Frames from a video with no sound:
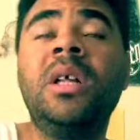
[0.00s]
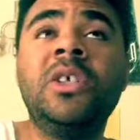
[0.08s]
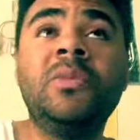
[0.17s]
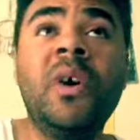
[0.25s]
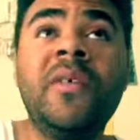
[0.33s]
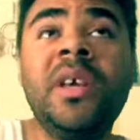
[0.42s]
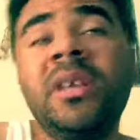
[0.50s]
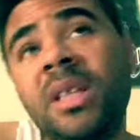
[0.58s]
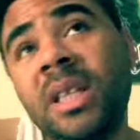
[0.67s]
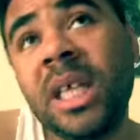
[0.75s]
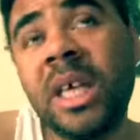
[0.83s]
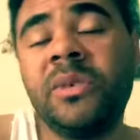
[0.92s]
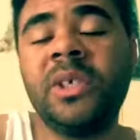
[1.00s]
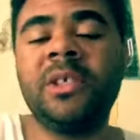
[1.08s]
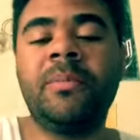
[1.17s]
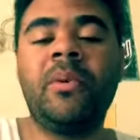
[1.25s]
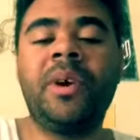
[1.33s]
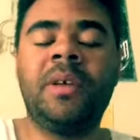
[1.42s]
This movie, it was
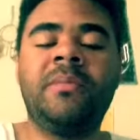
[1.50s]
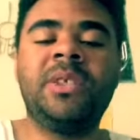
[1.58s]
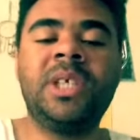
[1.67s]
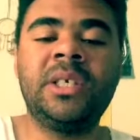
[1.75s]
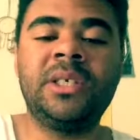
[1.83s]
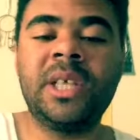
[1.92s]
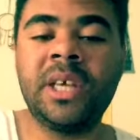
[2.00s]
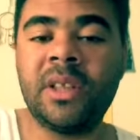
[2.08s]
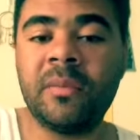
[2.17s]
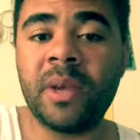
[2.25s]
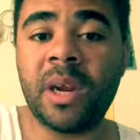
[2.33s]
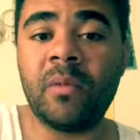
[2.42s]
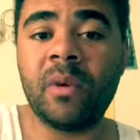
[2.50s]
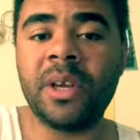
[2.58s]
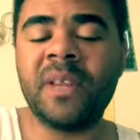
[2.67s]
disappointing, but Jason Statham made it work.